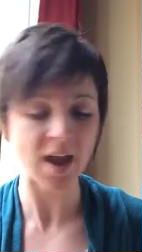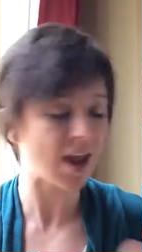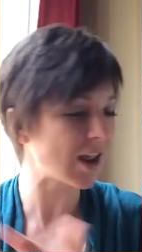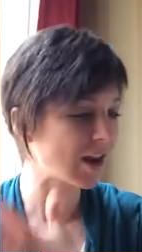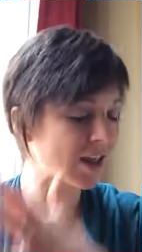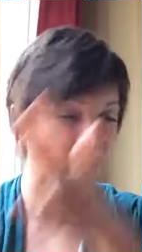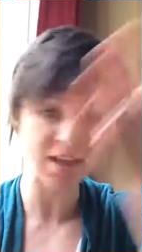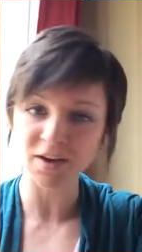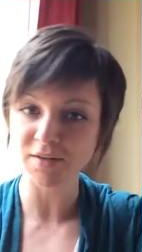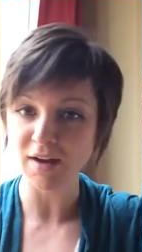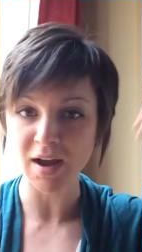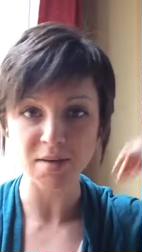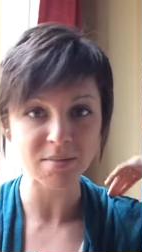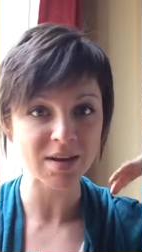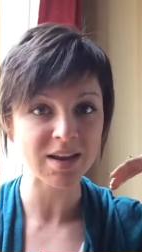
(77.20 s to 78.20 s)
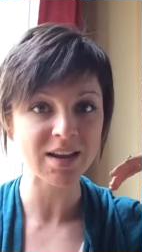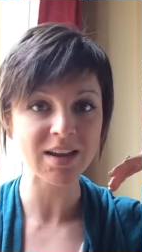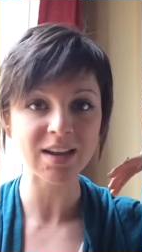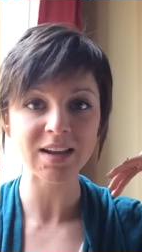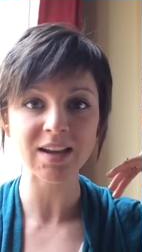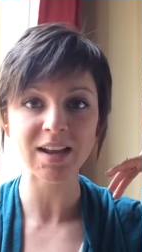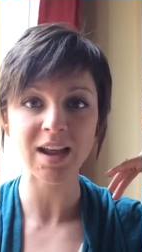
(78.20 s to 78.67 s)
anything around me
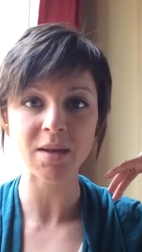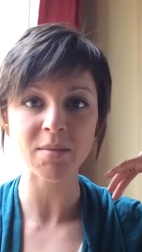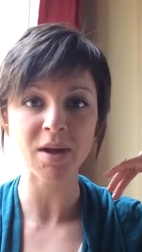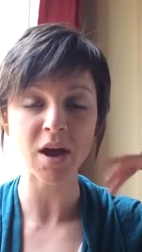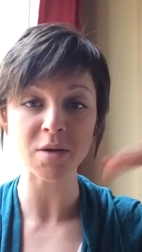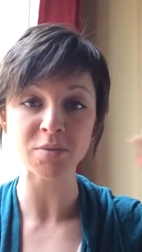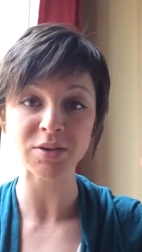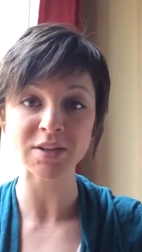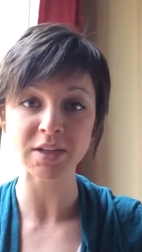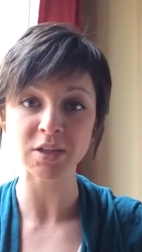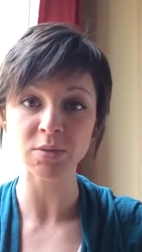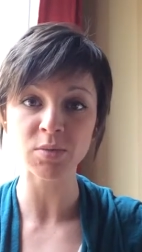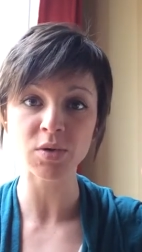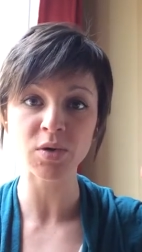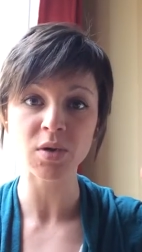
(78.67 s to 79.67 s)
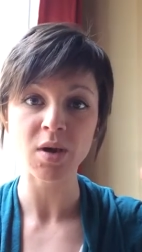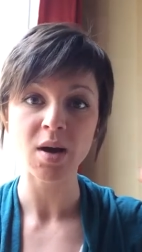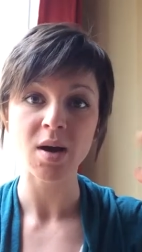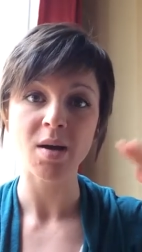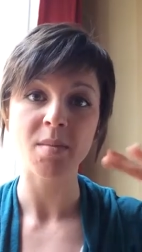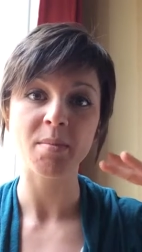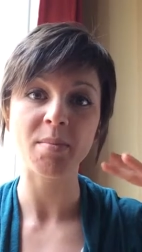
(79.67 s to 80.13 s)
can be unpredictable,
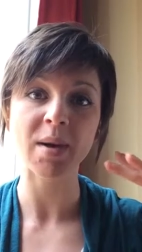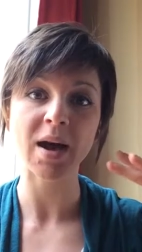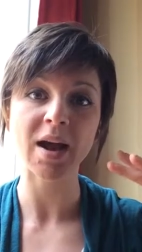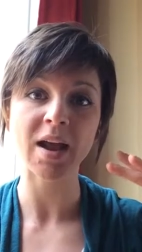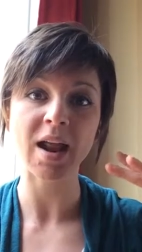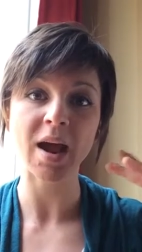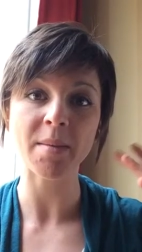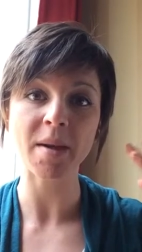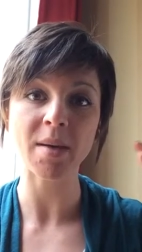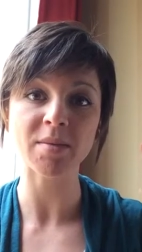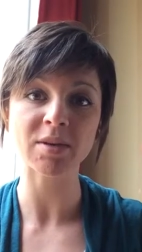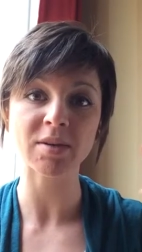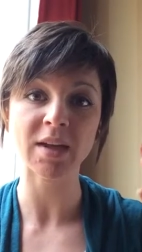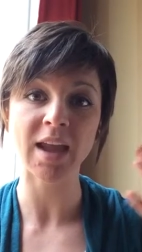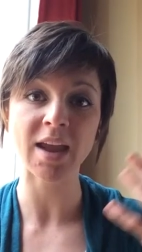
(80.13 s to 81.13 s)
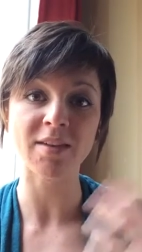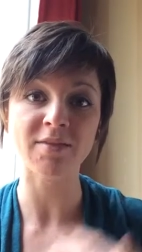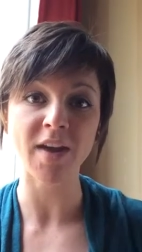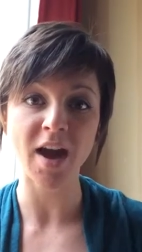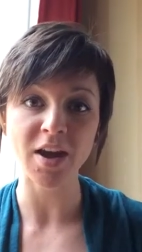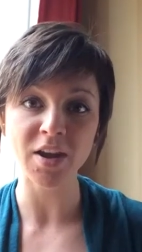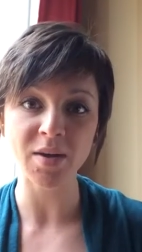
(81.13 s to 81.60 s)
but I'm able to gain
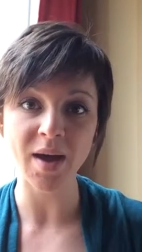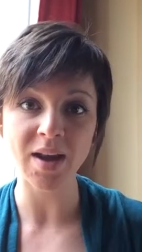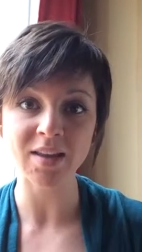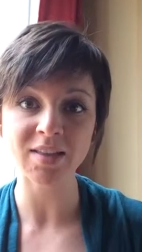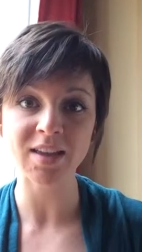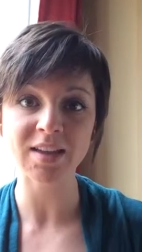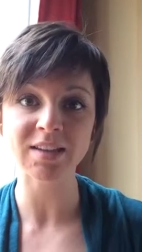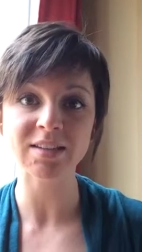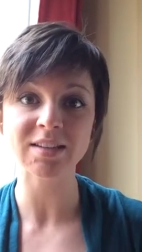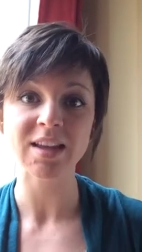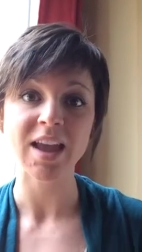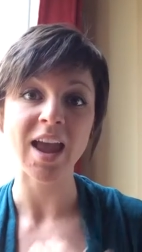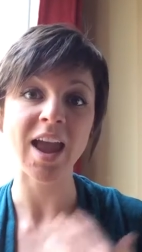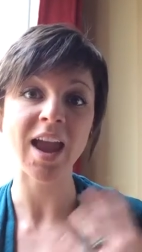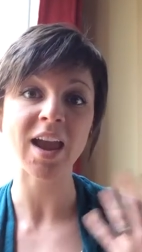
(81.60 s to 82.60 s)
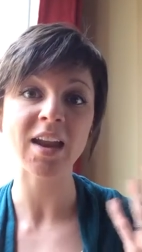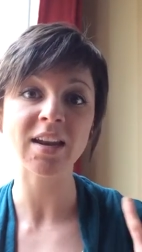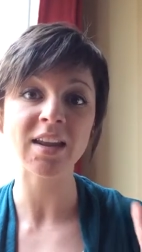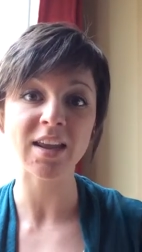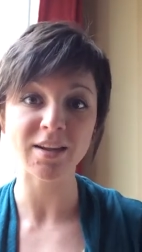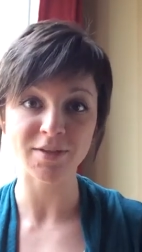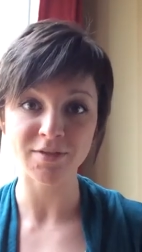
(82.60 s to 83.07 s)
value out of this
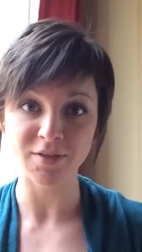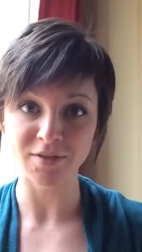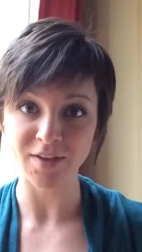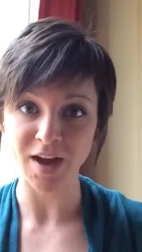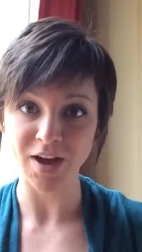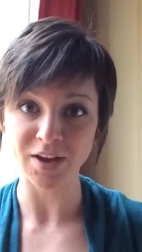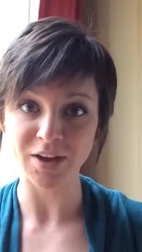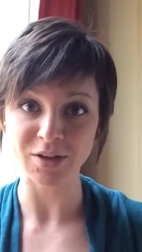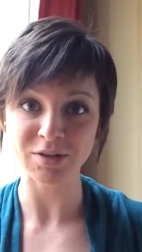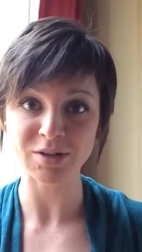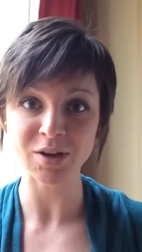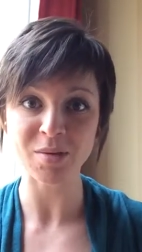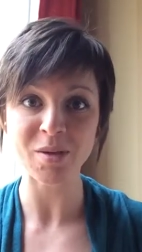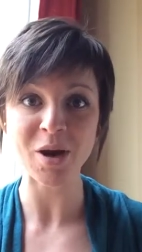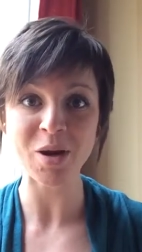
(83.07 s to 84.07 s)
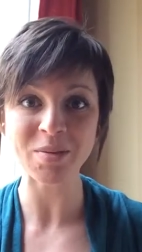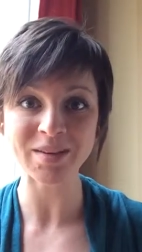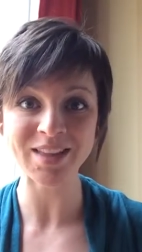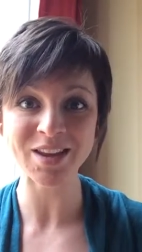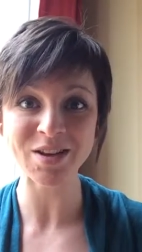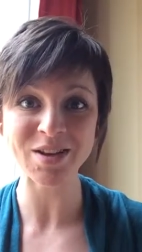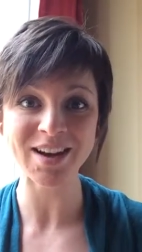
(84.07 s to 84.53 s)
and give value. So I'm hoping
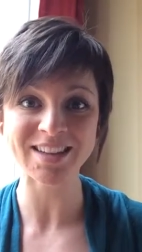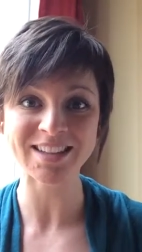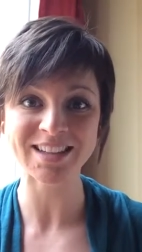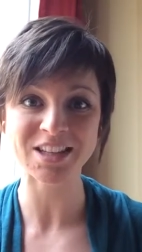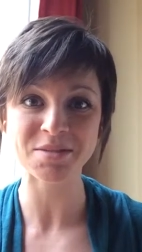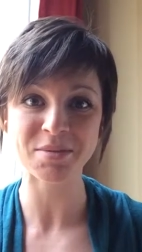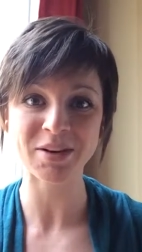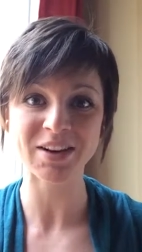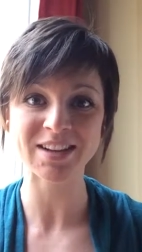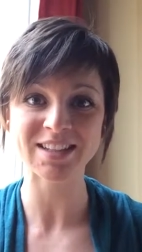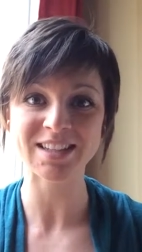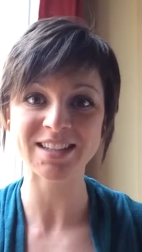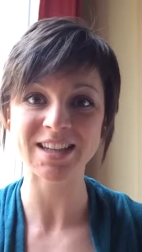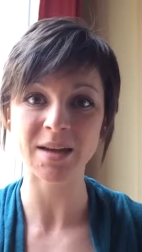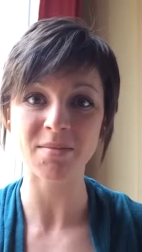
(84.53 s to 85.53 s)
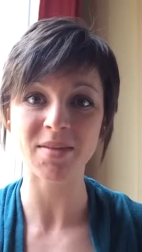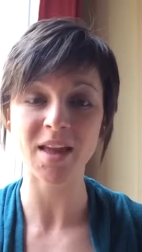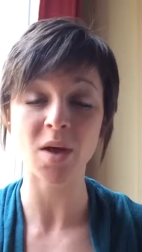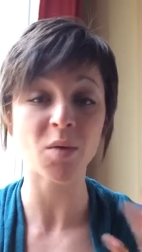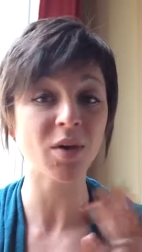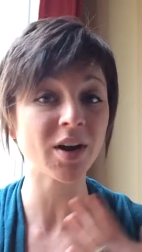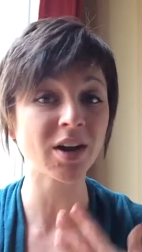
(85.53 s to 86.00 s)
that you guys experience the same
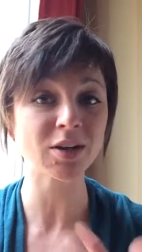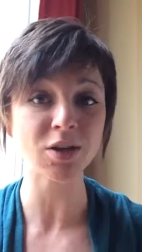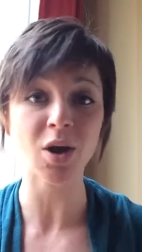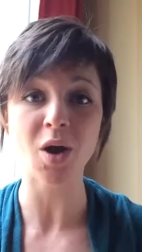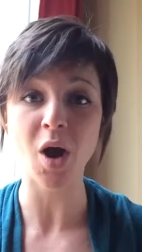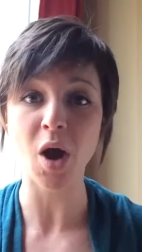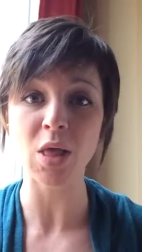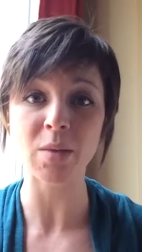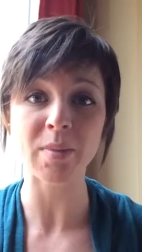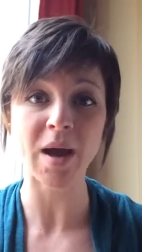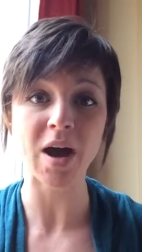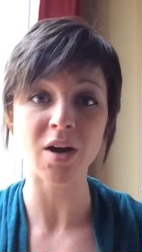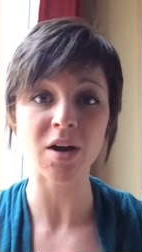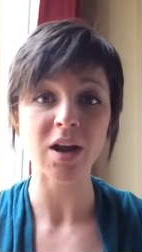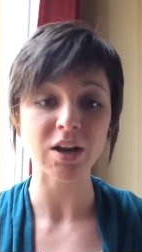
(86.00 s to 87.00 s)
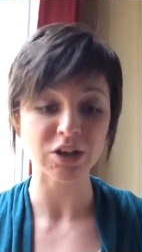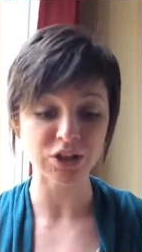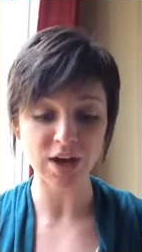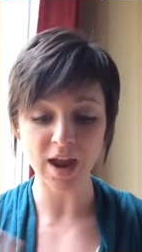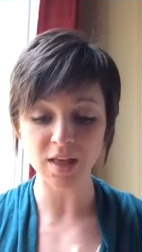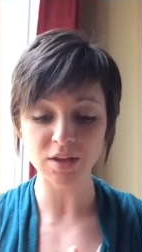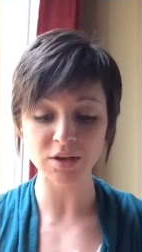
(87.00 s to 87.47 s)
thing. We're going to talk all about
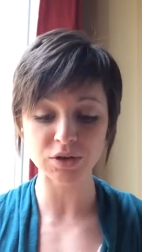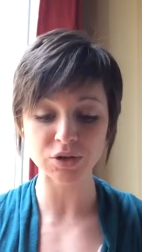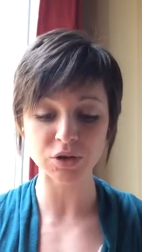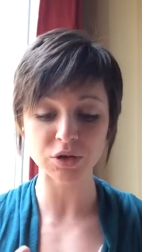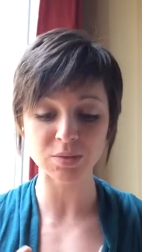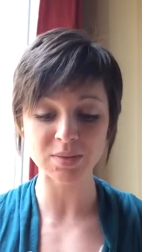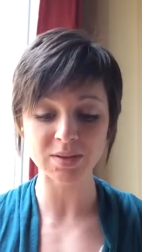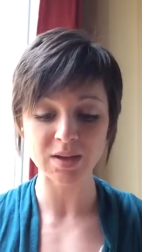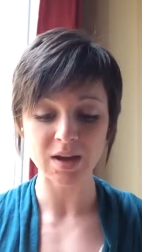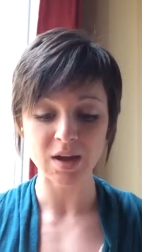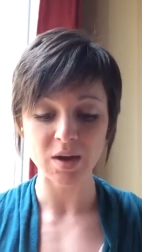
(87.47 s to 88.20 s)
challenge groups.